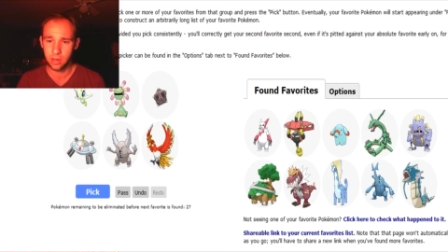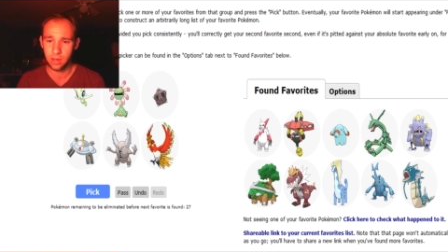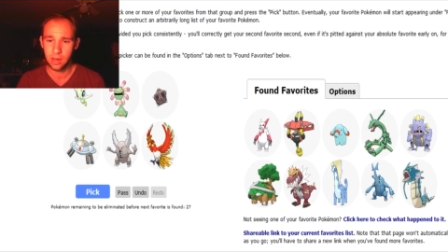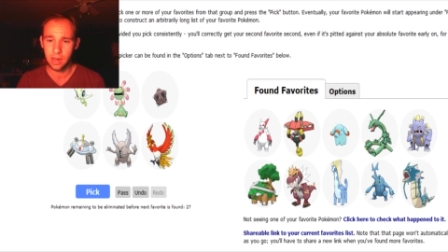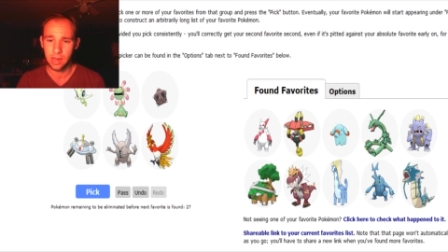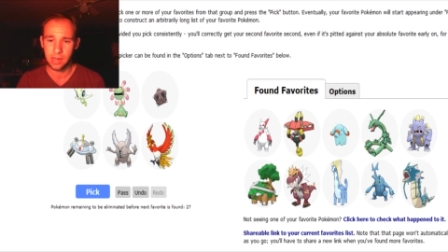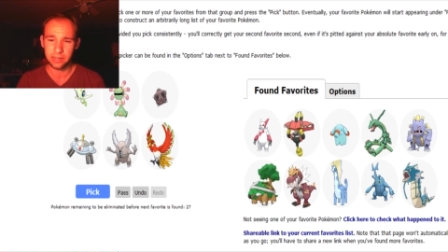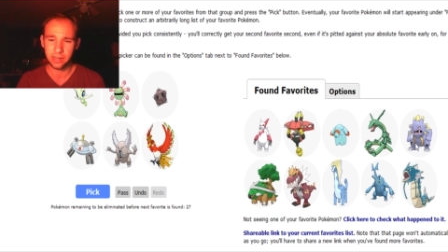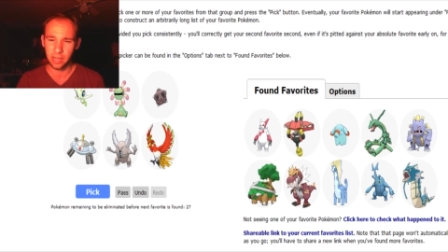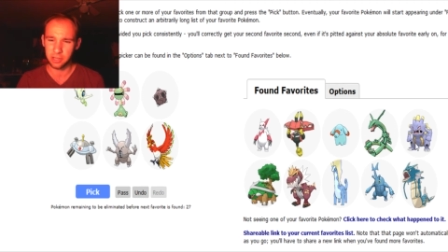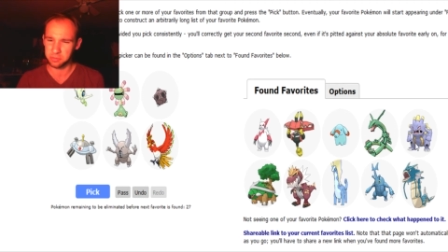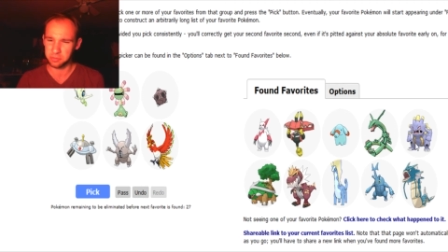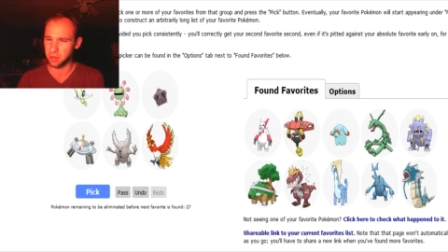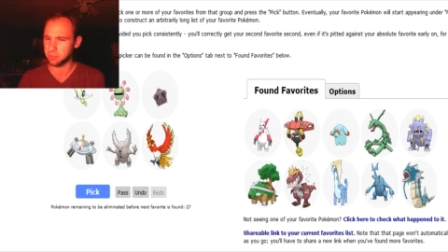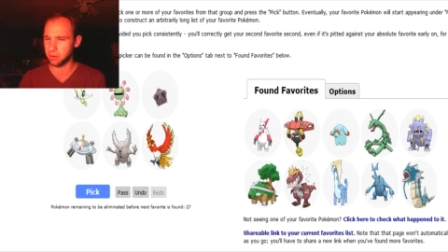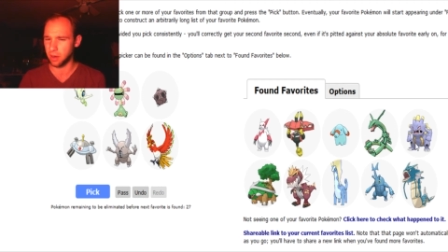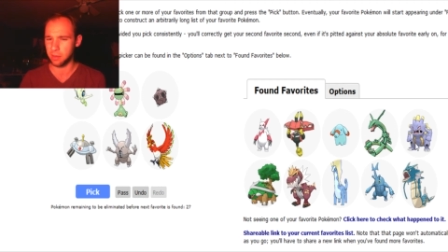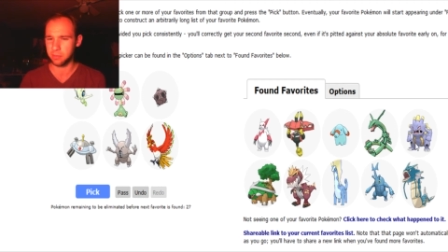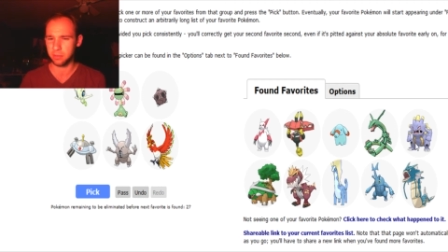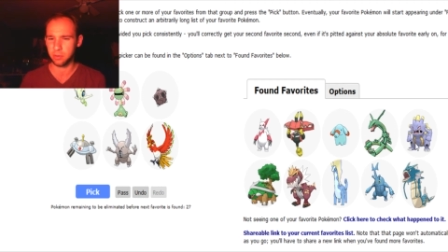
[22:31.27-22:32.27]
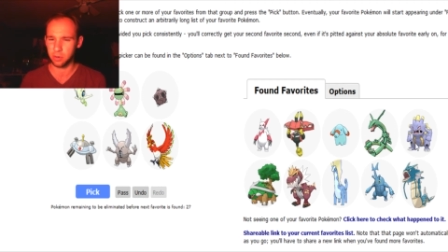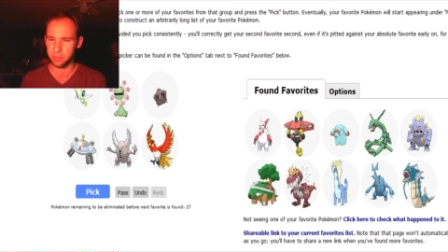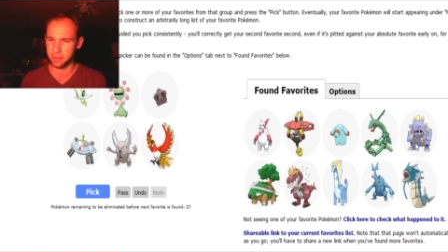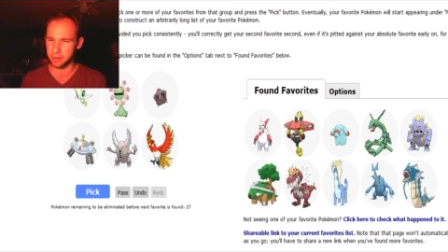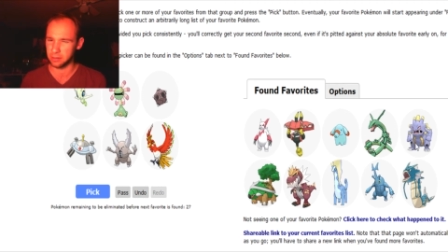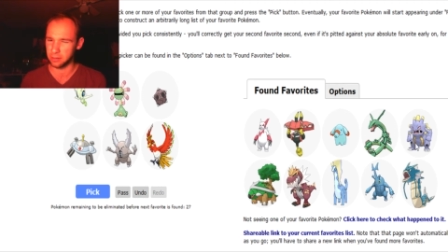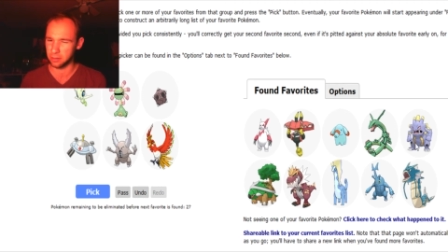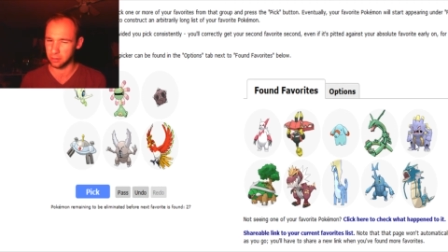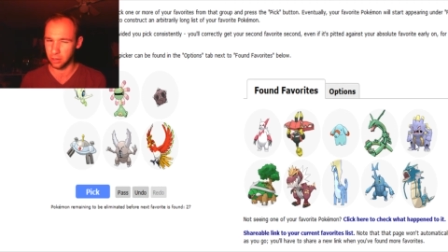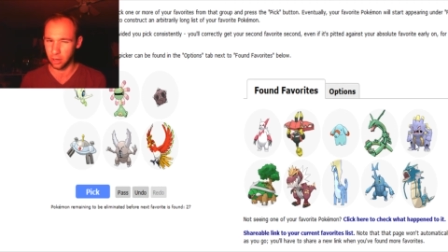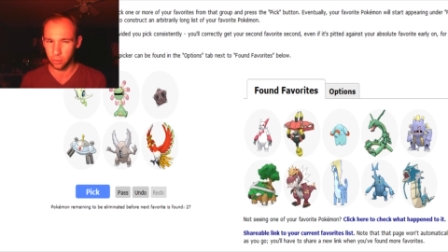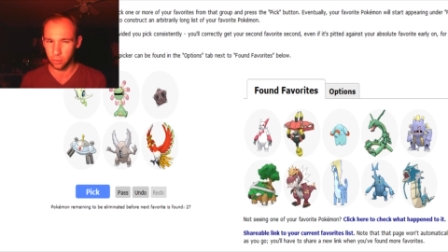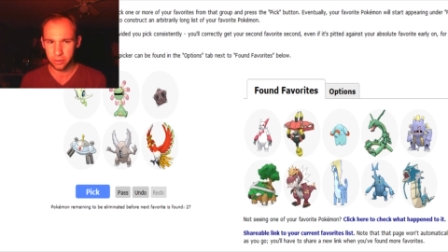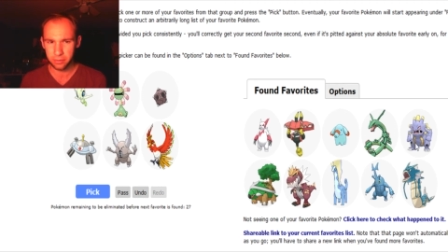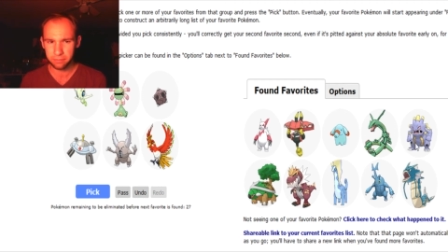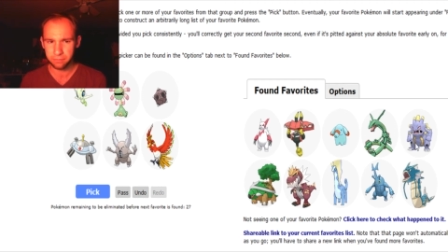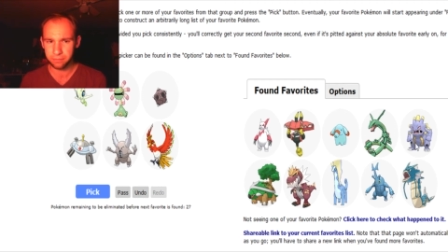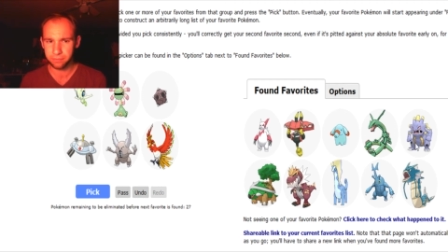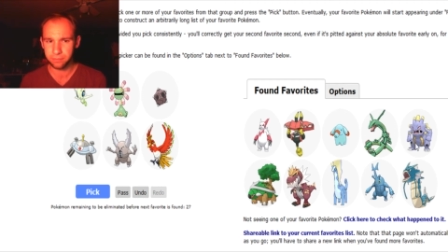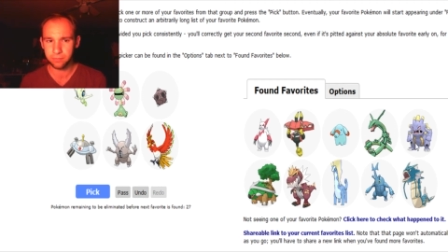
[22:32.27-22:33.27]
I think X-Cloud probably would have been a little lower,
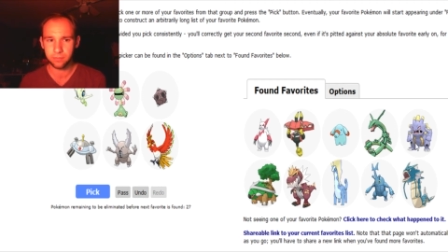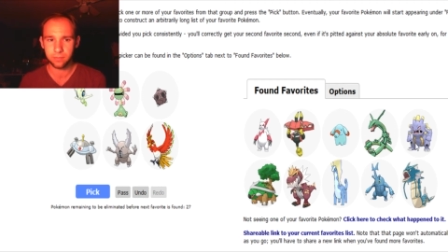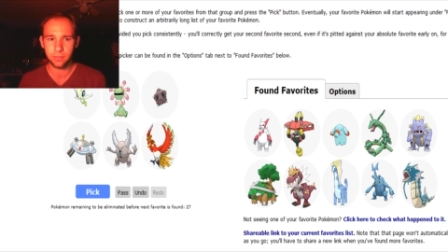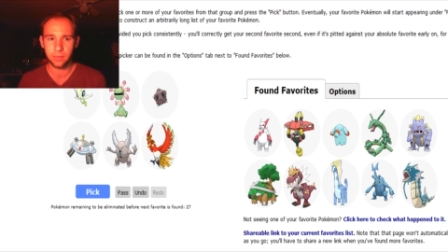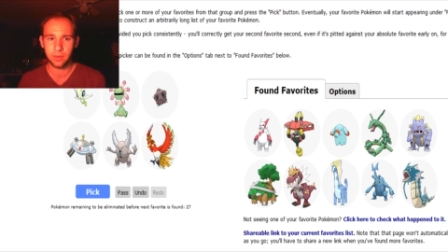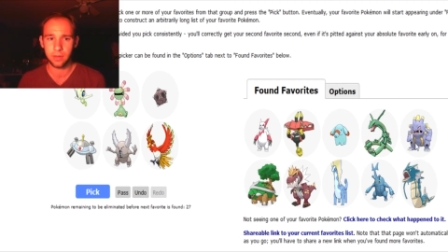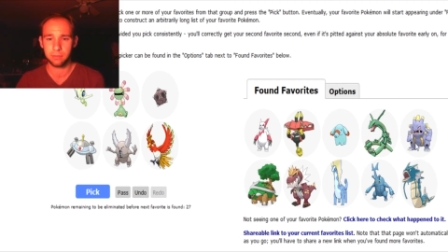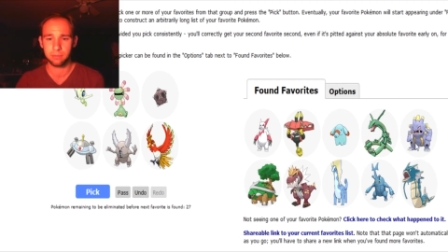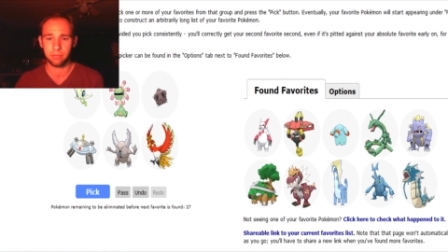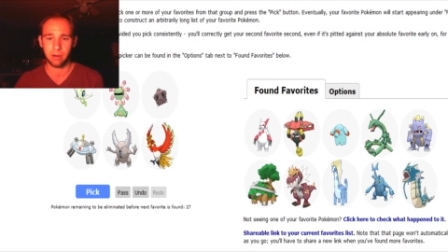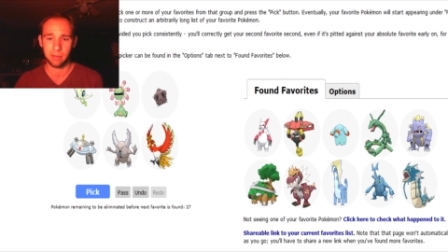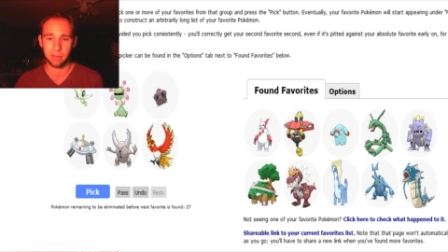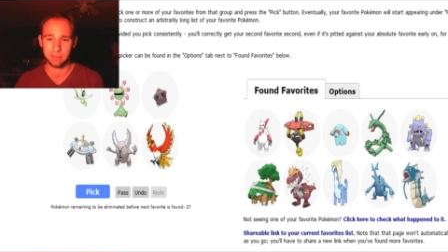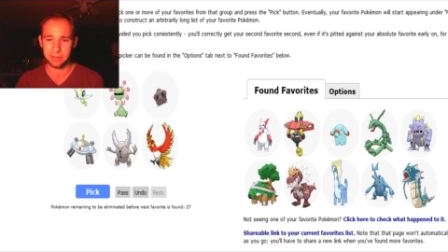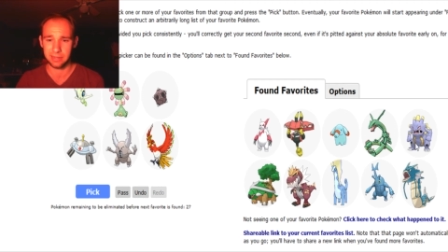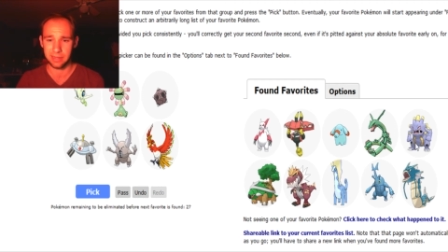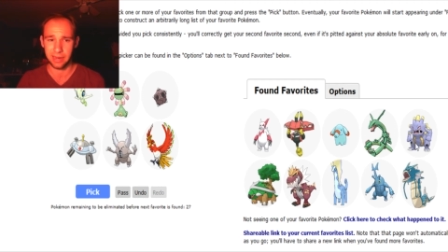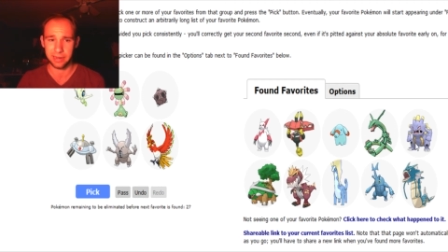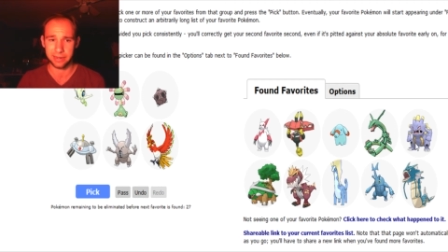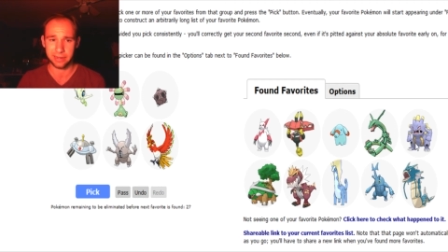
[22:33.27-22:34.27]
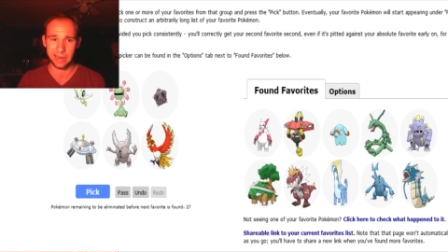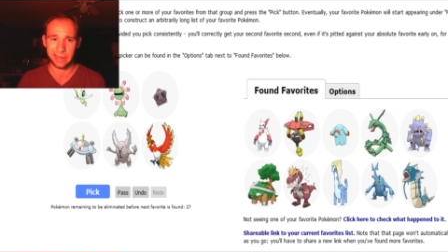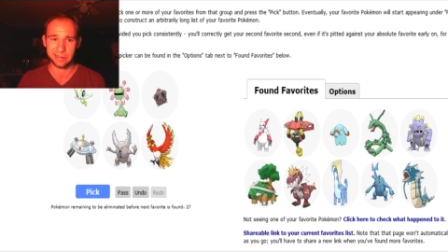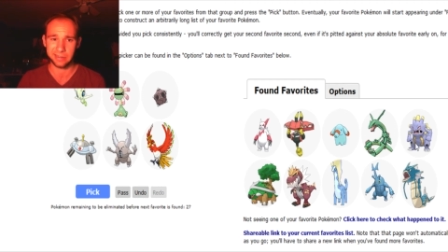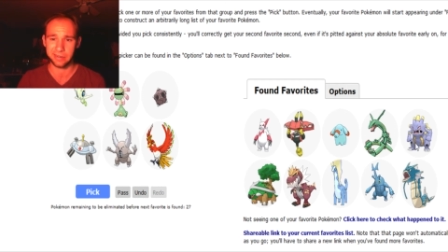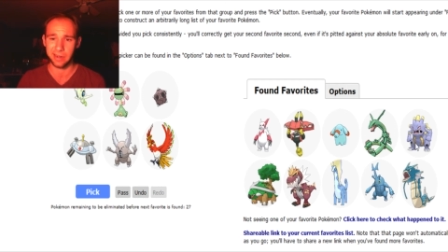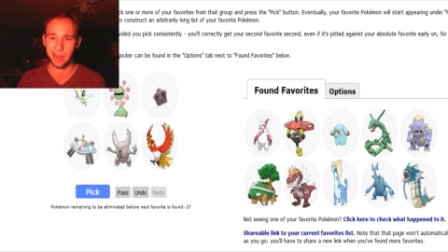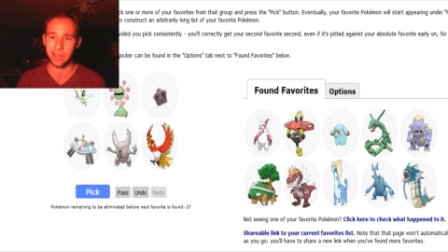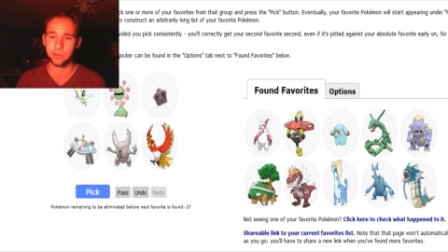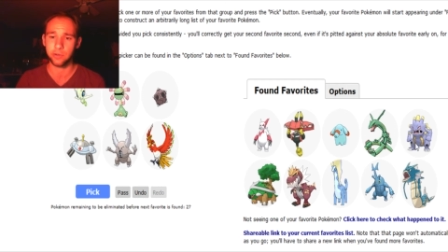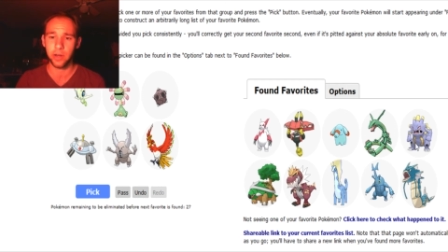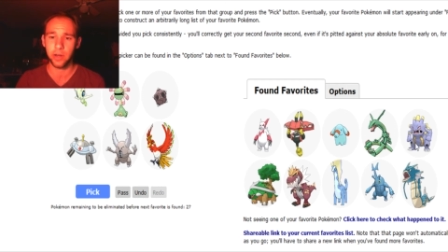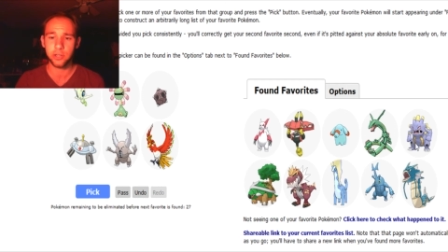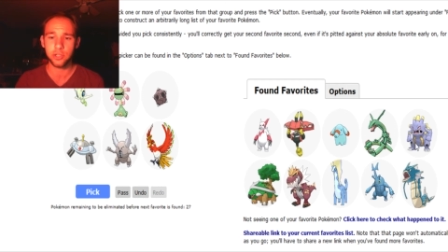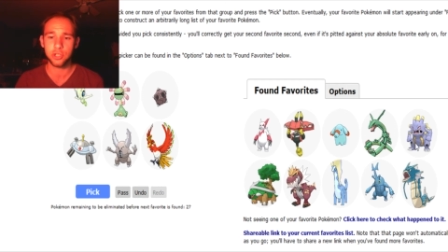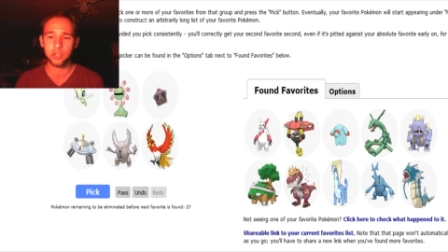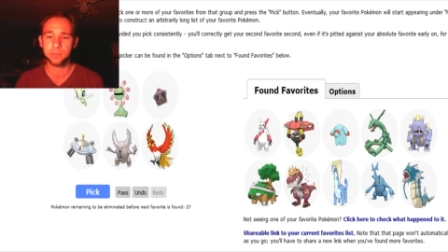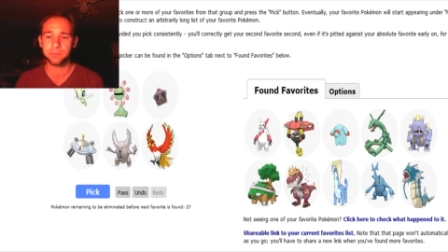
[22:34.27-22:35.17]
probably like eight or nine range.